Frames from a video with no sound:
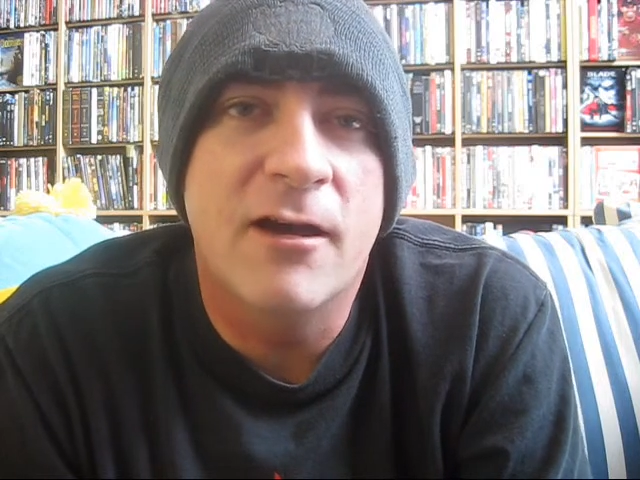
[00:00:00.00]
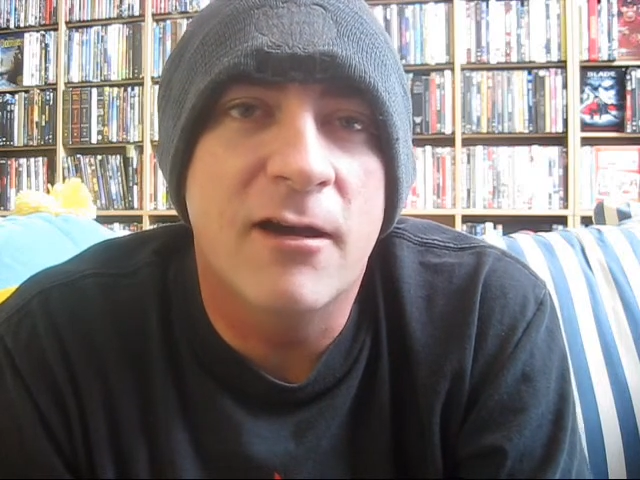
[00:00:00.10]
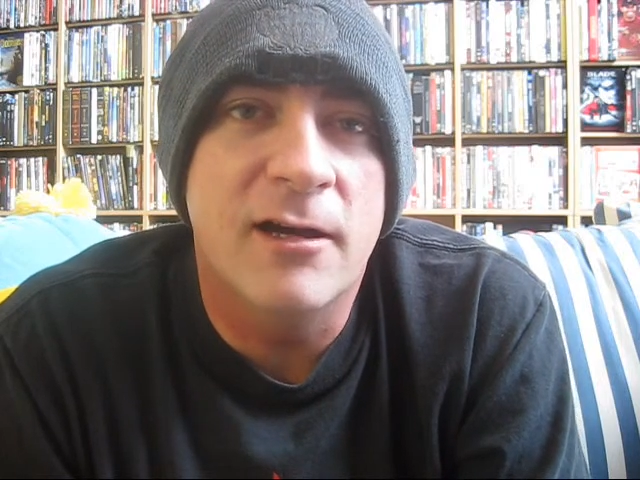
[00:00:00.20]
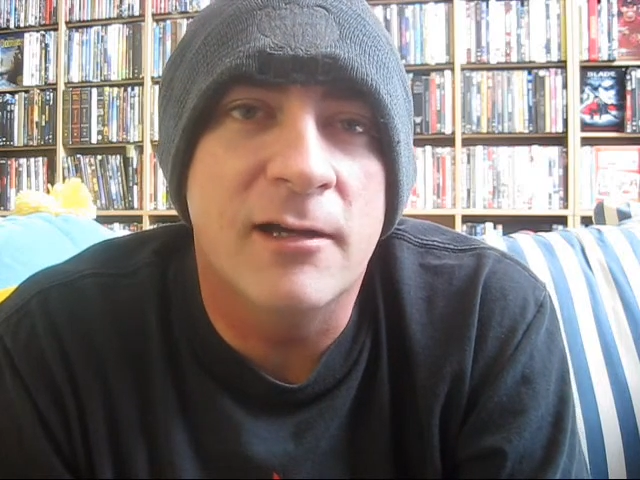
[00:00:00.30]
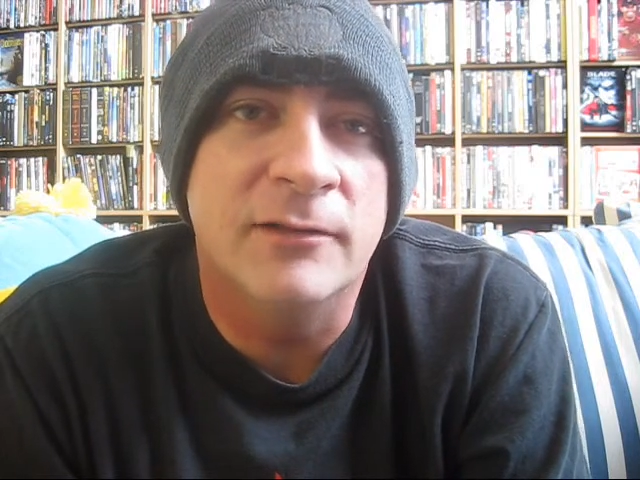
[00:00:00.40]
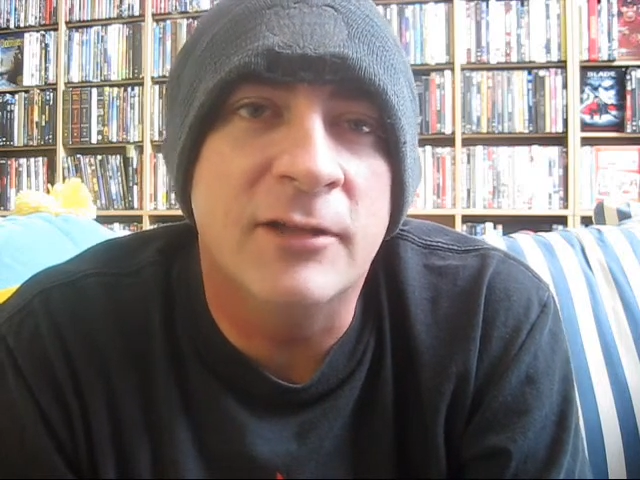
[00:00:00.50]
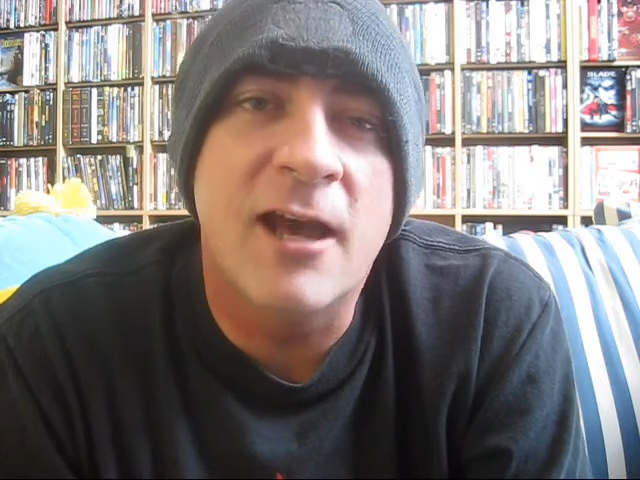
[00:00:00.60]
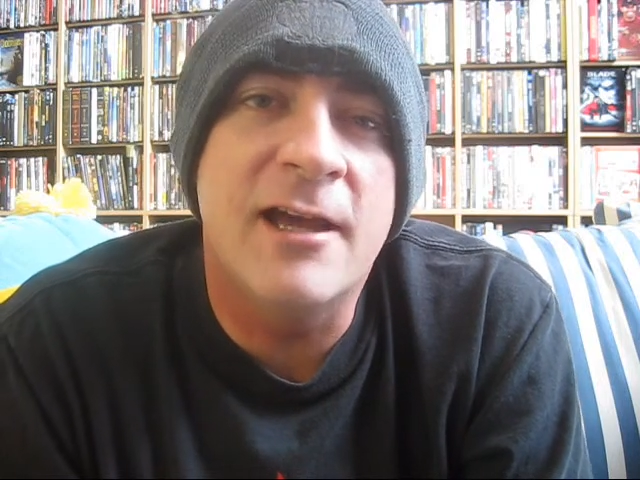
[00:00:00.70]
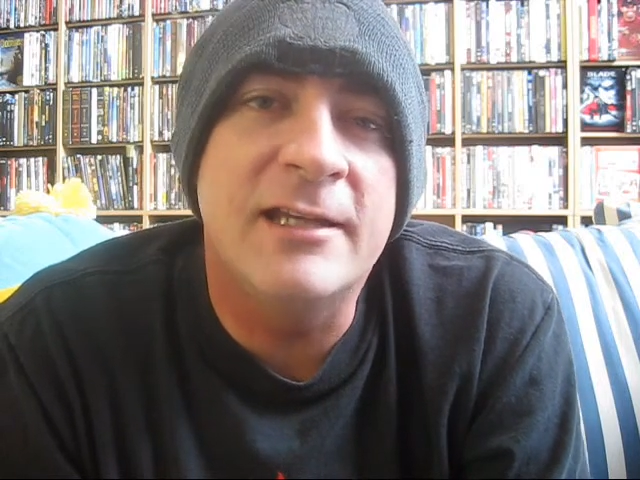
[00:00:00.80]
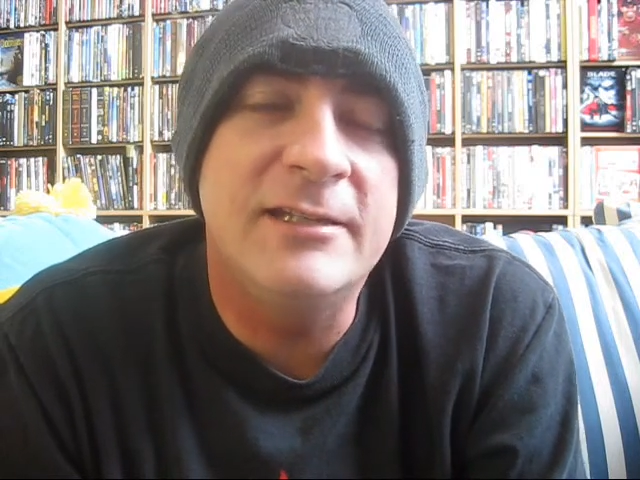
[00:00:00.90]

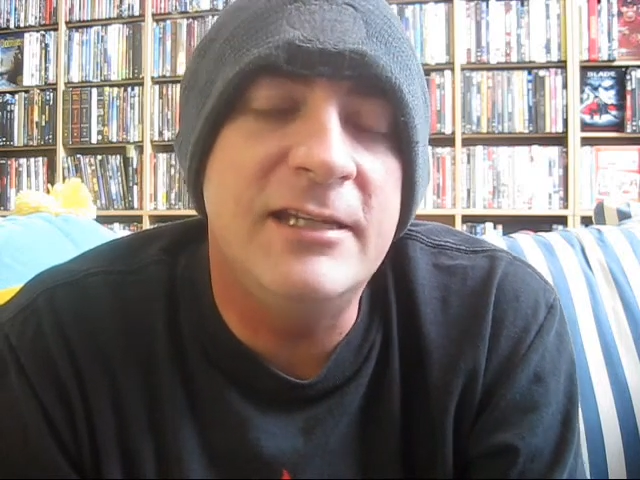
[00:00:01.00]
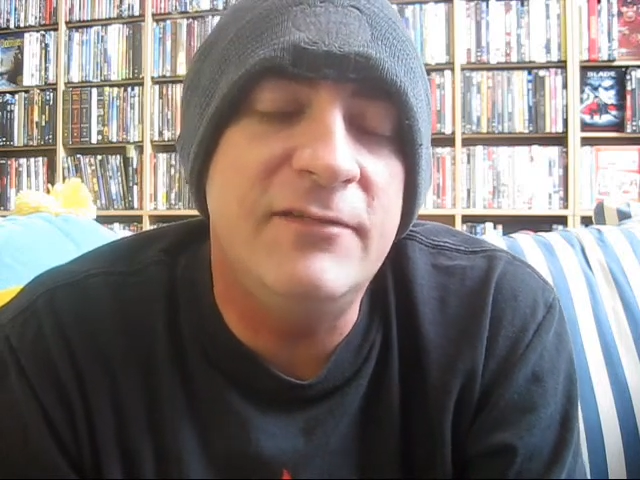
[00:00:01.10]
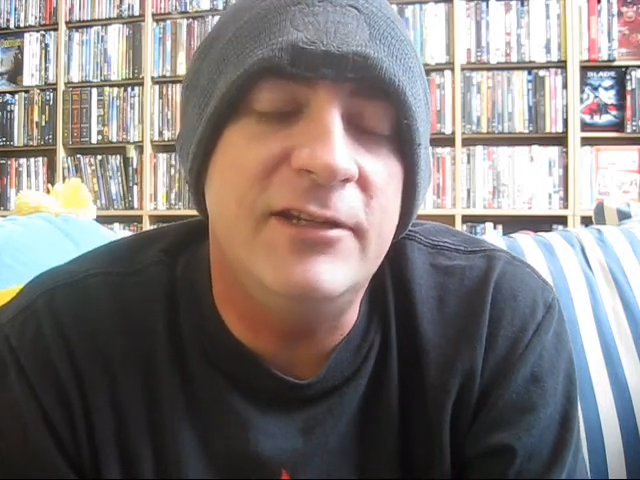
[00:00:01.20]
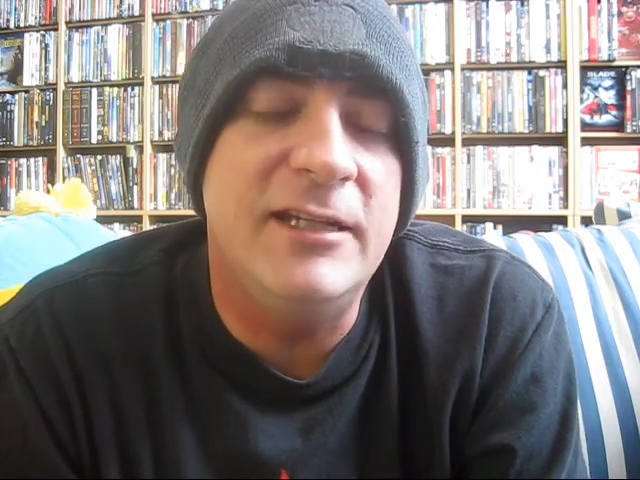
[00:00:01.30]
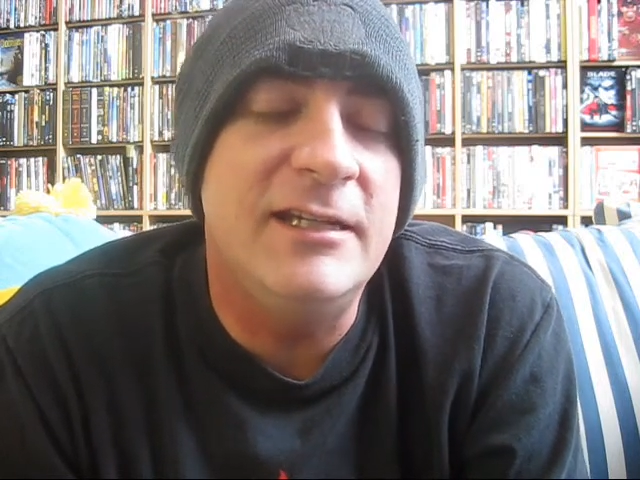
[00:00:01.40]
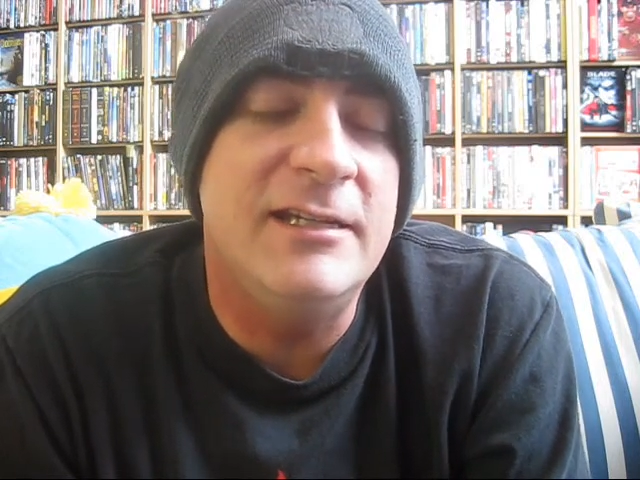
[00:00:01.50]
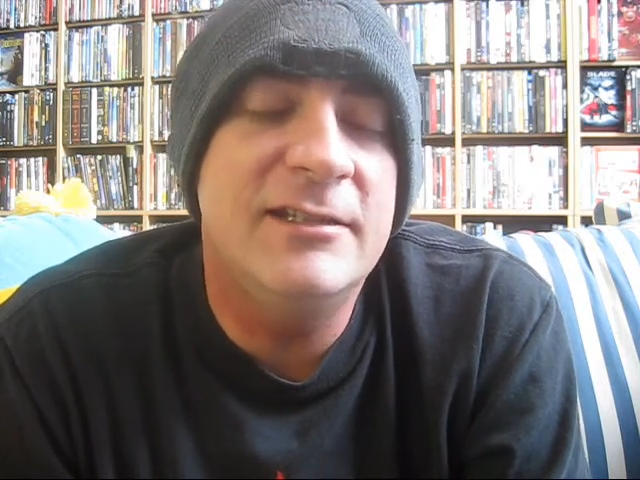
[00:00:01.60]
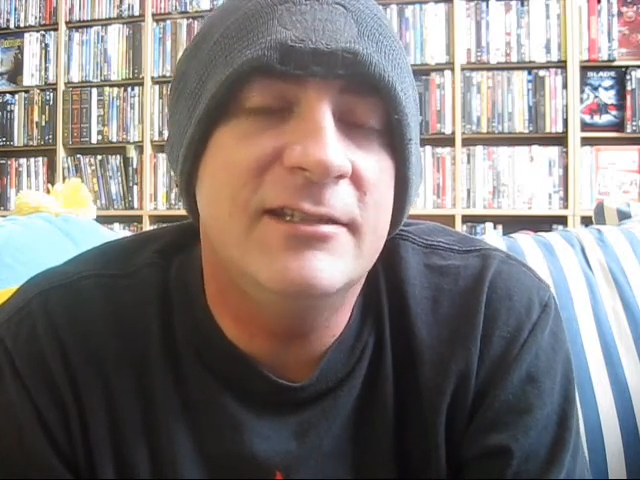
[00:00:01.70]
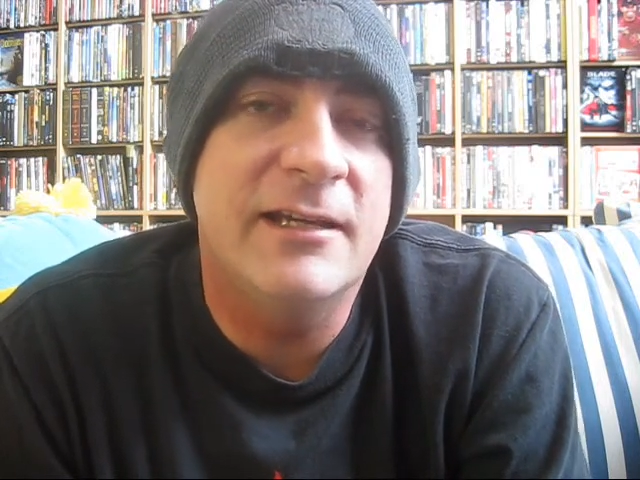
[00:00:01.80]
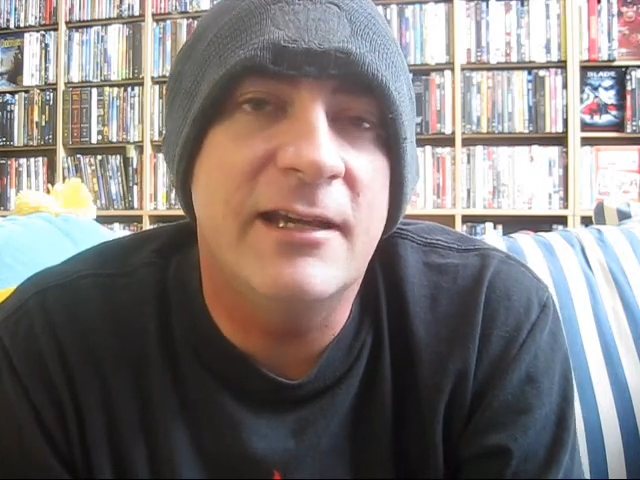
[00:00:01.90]
9 DVDs